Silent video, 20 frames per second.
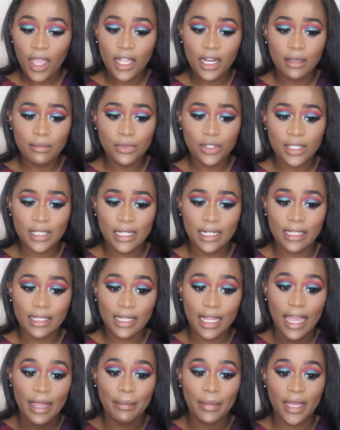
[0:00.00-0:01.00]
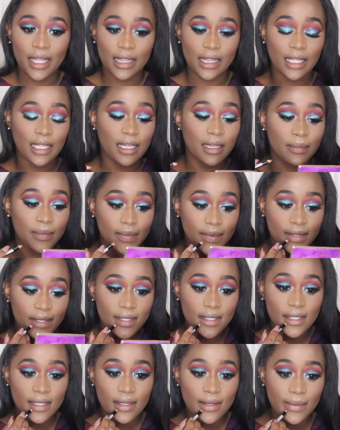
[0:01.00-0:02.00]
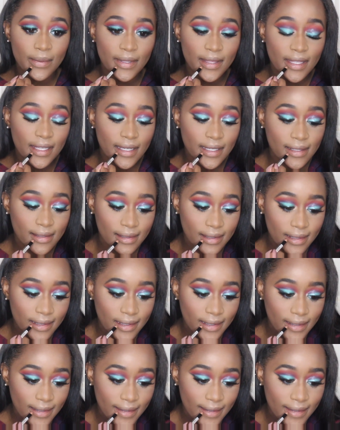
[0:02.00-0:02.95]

And I'm just going to line my lips with this.